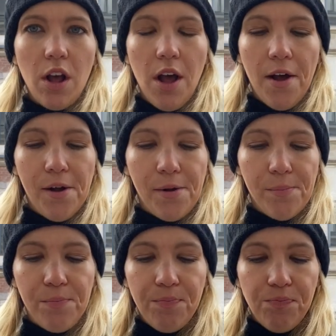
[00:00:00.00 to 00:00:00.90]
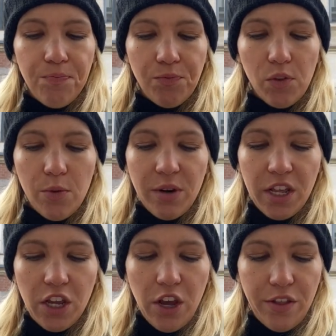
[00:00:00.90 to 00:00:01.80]
Um, but
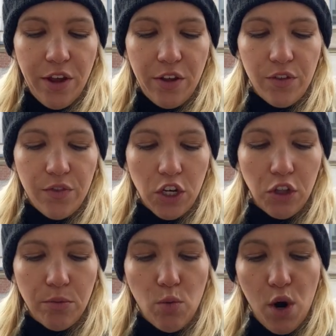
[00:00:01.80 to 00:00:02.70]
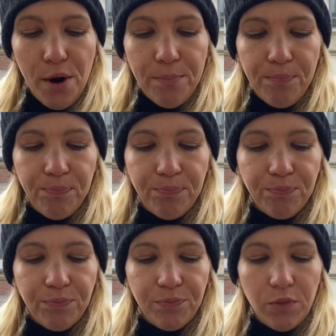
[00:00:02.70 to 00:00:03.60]
I think I like the vanilla more.
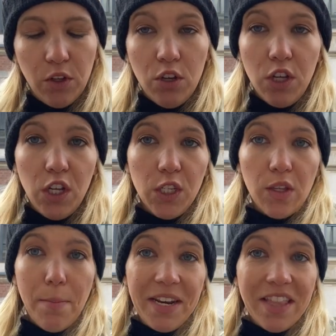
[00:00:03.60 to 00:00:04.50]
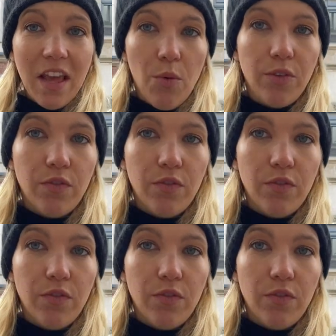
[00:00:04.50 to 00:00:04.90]
So I'm gonna eat that one